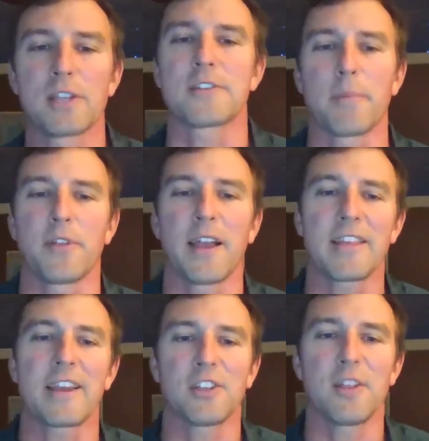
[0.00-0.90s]
during the winter
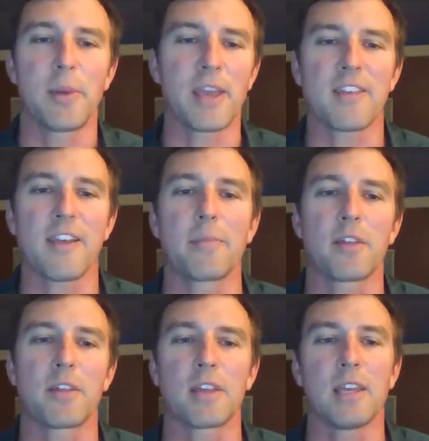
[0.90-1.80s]
time. So that's actually the
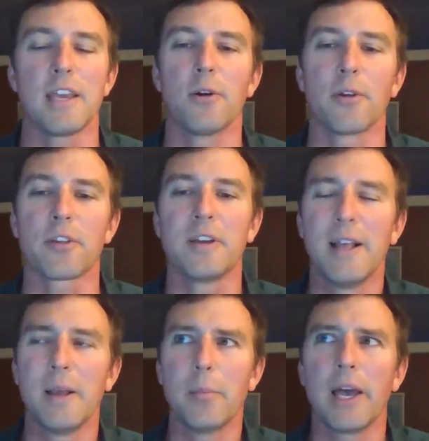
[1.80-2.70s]
best time to see
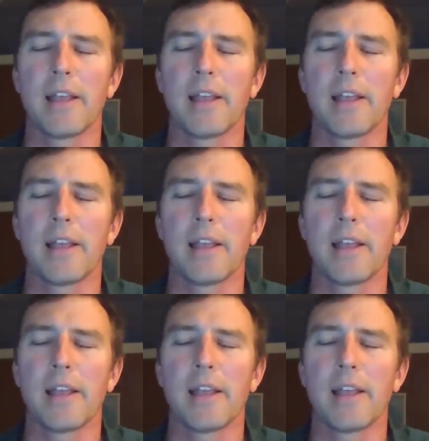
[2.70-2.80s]
eagles.